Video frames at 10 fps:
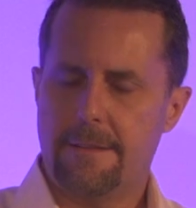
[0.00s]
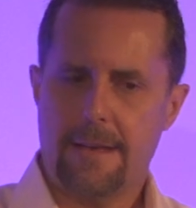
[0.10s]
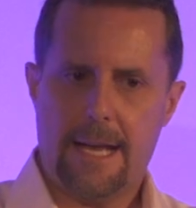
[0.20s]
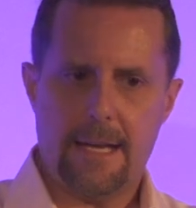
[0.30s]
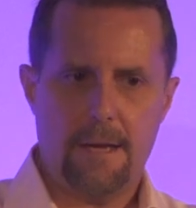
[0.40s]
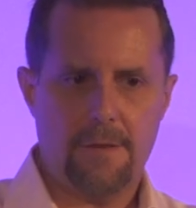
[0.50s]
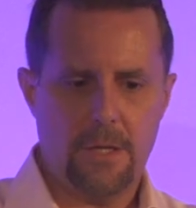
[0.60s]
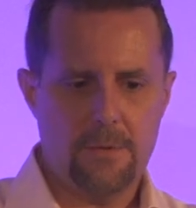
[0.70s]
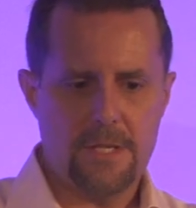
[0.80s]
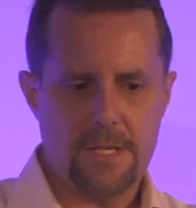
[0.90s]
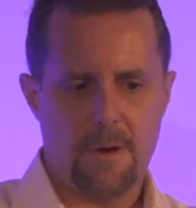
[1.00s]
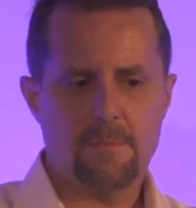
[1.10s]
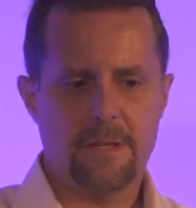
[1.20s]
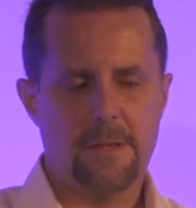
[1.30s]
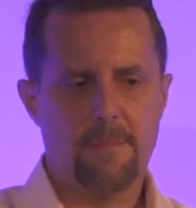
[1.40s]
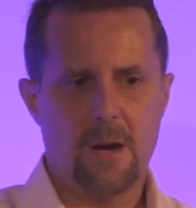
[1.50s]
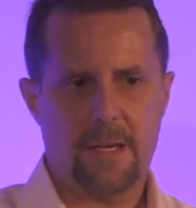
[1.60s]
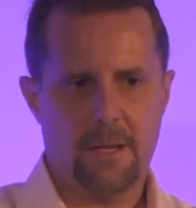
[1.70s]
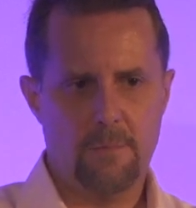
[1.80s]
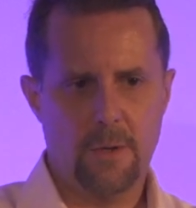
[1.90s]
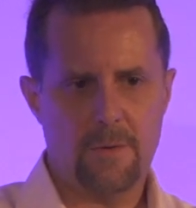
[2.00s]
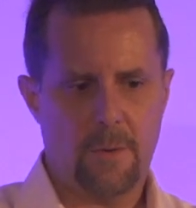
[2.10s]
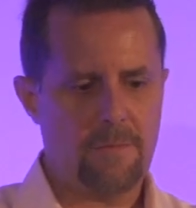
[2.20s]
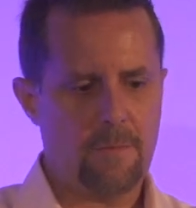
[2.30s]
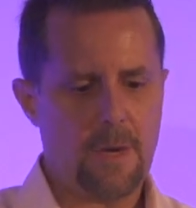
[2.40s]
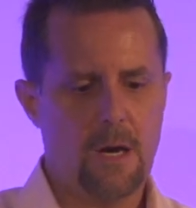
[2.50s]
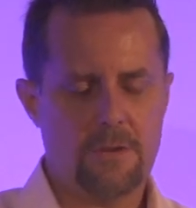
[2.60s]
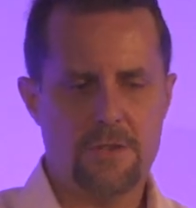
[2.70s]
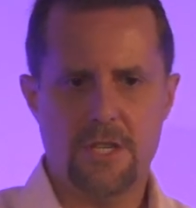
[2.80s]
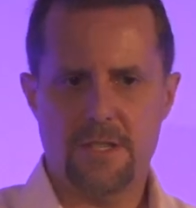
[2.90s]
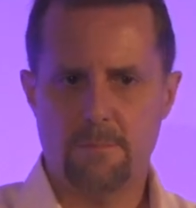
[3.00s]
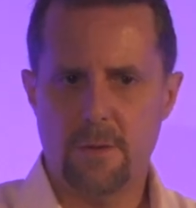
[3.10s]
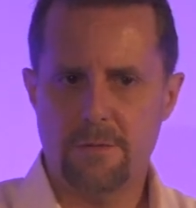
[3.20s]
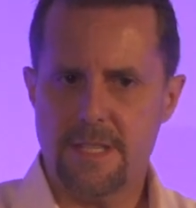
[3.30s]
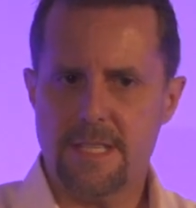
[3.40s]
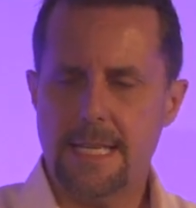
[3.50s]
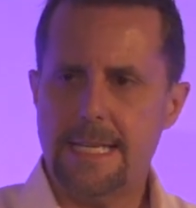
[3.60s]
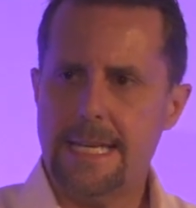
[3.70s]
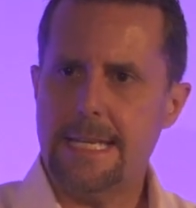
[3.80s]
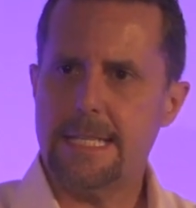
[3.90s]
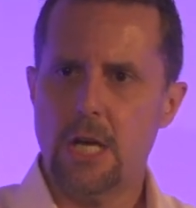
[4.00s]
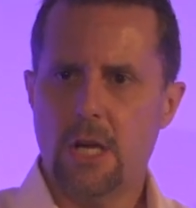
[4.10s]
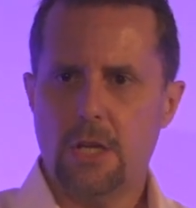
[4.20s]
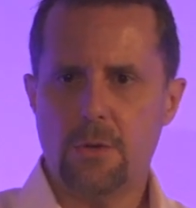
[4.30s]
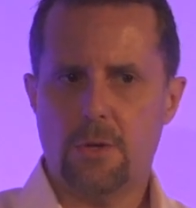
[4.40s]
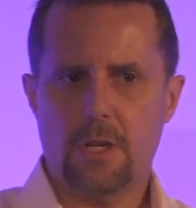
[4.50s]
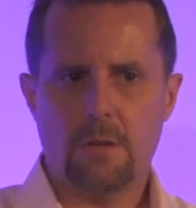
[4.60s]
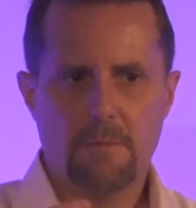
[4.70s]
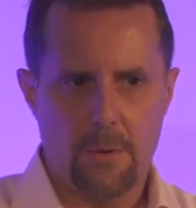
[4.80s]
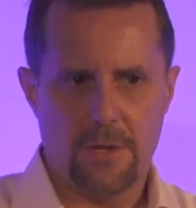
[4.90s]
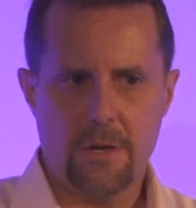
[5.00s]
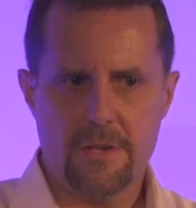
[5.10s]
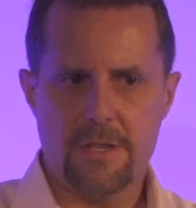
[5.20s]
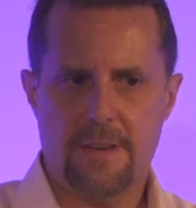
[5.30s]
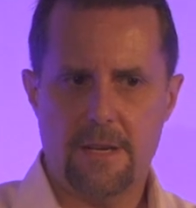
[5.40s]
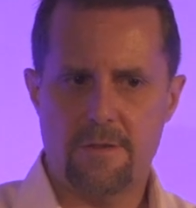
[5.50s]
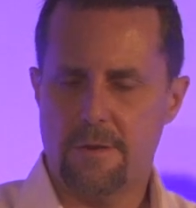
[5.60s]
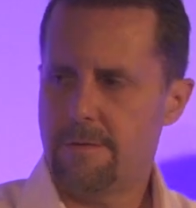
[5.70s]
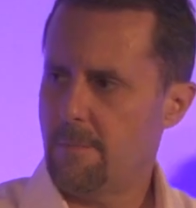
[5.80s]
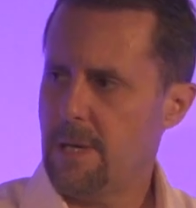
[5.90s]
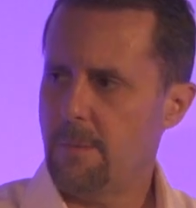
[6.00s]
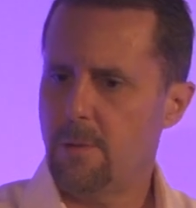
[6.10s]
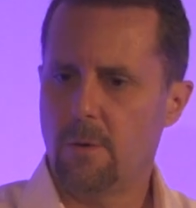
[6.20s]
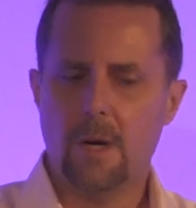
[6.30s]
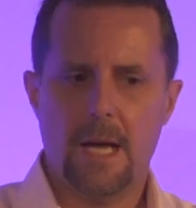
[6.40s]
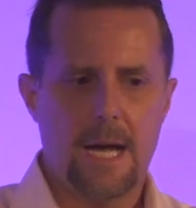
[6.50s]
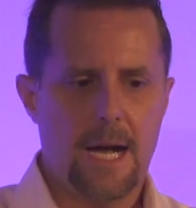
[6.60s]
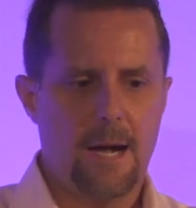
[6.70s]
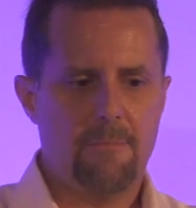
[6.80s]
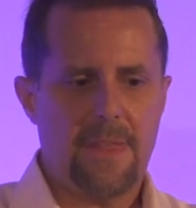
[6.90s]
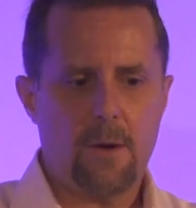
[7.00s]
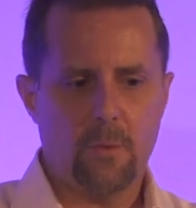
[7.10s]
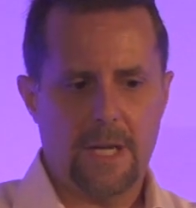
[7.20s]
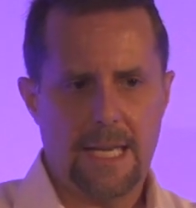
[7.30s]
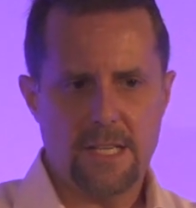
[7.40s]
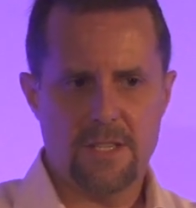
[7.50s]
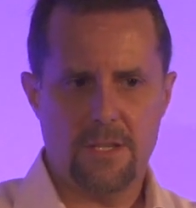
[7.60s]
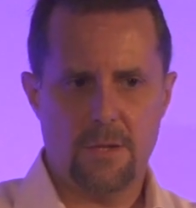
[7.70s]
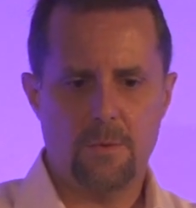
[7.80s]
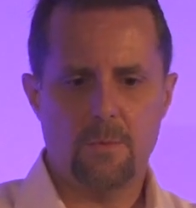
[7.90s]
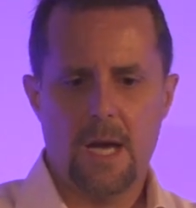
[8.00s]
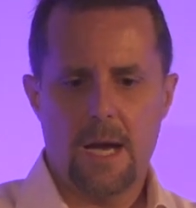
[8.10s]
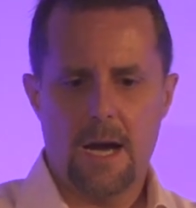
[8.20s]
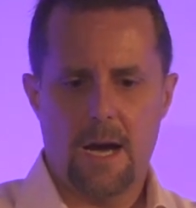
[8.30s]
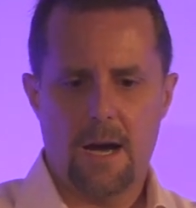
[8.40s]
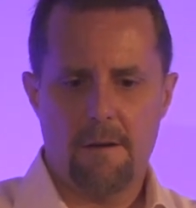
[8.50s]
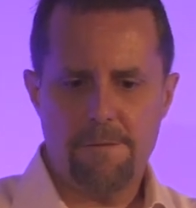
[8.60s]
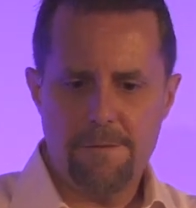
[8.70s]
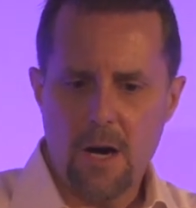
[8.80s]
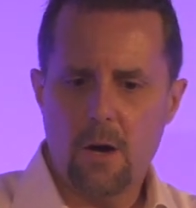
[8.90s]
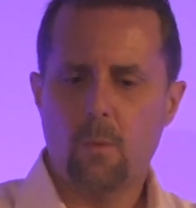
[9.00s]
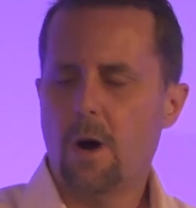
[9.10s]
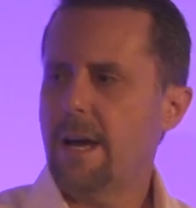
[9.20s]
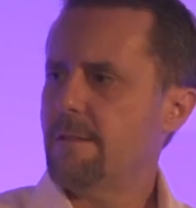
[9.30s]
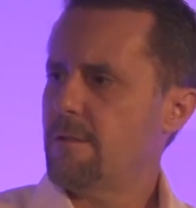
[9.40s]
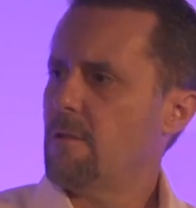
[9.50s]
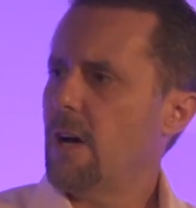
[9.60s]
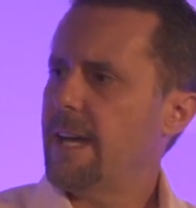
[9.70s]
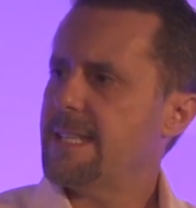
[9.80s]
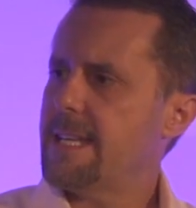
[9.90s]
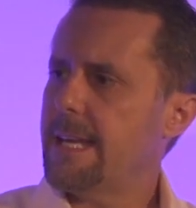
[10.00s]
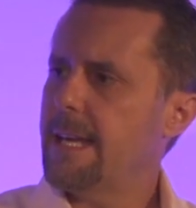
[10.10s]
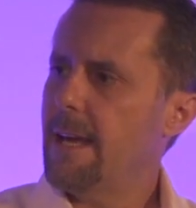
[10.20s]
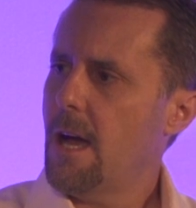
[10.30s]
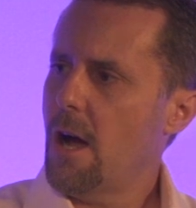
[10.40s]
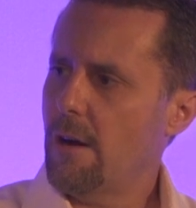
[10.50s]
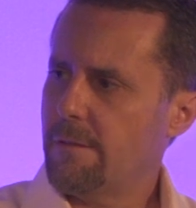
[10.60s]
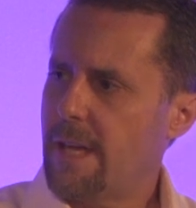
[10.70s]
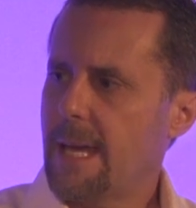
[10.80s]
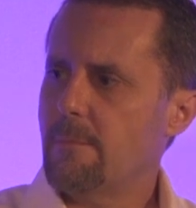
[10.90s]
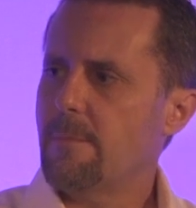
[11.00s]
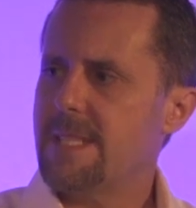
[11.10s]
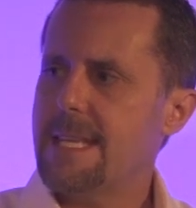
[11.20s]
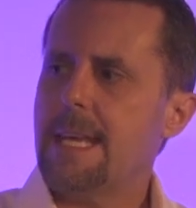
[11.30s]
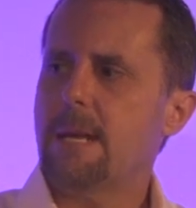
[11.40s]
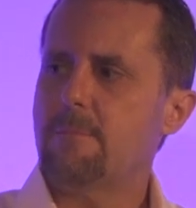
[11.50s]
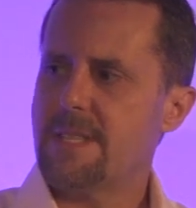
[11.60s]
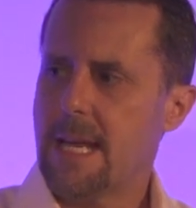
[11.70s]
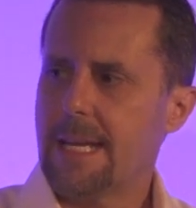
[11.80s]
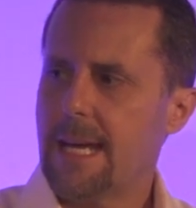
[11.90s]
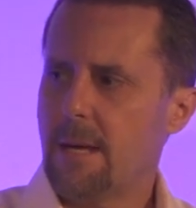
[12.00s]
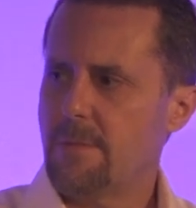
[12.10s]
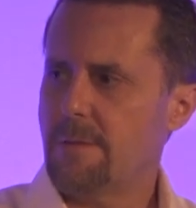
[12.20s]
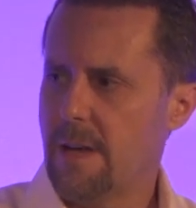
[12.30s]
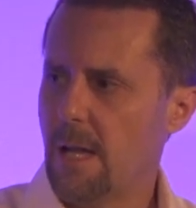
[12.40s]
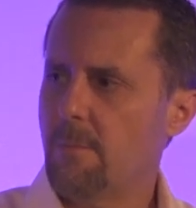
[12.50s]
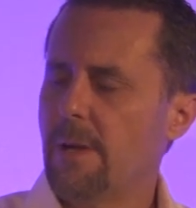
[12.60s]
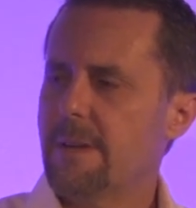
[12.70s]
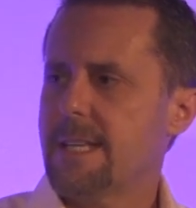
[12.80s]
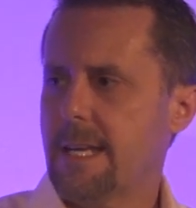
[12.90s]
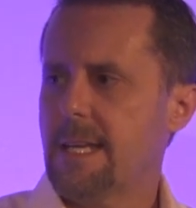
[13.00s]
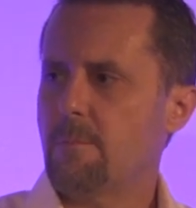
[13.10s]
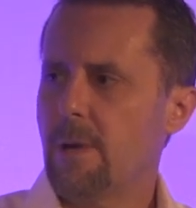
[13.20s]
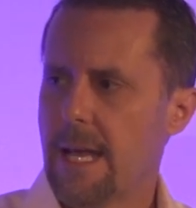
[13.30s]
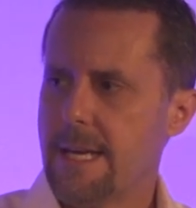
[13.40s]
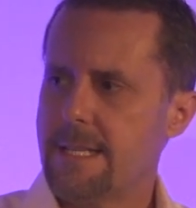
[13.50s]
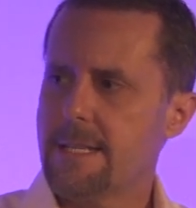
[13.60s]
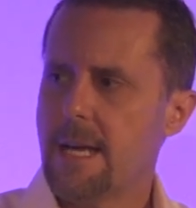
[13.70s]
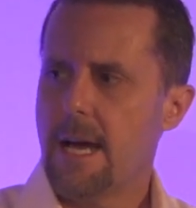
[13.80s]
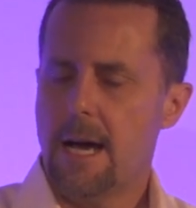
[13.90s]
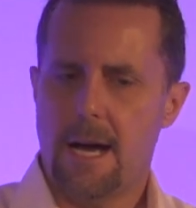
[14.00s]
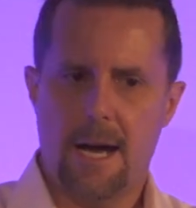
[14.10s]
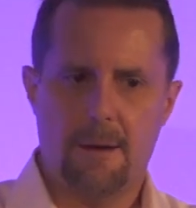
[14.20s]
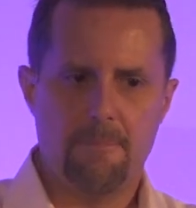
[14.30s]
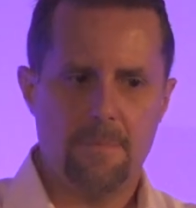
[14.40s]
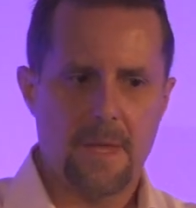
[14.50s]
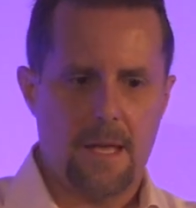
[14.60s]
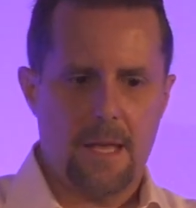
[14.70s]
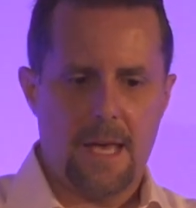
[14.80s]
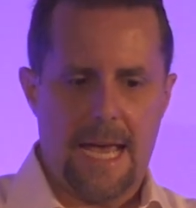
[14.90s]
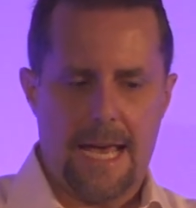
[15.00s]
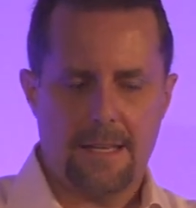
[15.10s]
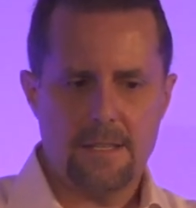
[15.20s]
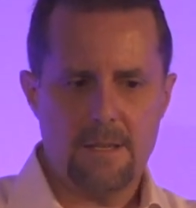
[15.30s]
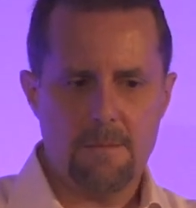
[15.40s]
That if you disrupted the market and moved away from cartridges and moved to CDs, you could lower the cost of entry for people. That would lead to a far wider variety of game teams and game development taking place. And